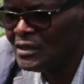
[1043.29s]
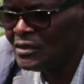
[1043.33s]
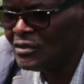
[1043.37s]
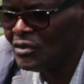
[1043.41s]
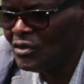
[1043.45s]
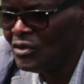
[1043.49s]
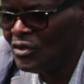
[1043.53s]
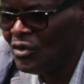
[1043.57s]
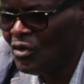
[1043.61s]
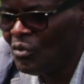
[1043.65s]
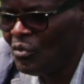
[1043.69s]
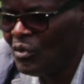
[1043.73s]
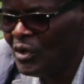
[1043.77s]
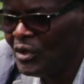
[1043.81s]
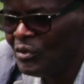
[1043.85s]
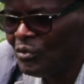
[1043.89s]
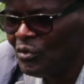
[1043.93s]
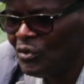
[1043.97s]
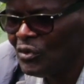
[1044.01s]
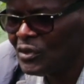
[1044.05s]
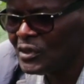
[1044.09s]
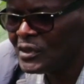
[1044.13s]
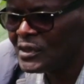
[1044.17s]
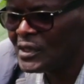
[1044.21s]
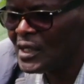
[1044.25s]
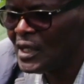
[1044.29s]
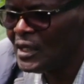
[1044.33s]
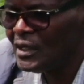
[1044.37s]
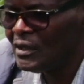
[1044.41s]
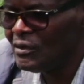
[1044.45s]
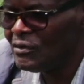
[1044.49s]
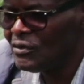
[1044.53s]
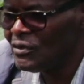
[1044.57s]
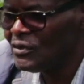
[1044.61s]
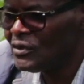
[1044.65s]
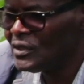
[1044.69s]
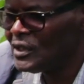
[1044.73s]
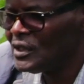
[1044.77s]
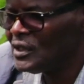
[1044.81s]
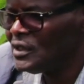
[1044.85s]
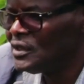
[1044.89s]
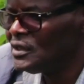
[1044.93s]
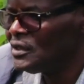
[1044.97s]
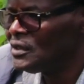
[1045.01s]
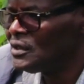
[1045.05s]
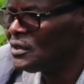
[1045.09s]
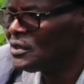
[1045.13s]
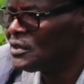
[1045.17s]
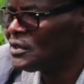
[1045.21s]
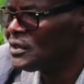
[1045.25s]
So no one walks down the road
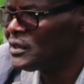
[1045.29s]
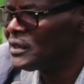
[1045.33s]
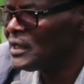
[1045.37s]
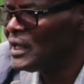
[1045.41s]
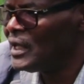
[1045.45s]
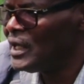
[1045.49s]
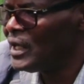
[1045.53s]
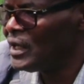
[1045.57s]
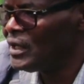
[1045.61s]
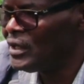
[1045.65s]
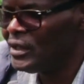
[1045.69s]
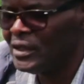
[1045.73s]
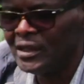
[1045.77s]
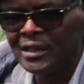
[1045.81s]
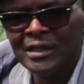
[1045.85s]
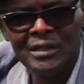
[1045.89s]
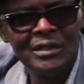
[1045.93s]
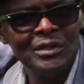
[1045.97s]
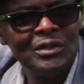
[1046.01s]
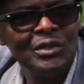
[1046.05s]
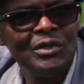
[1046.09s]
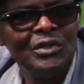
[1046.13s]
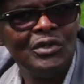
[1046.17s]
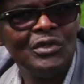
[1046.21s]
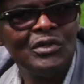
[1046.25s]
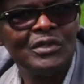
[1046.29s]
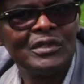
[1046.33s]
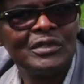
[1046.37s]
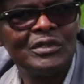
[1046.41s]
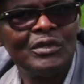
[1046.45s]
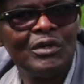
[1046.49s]
and say a gun talks,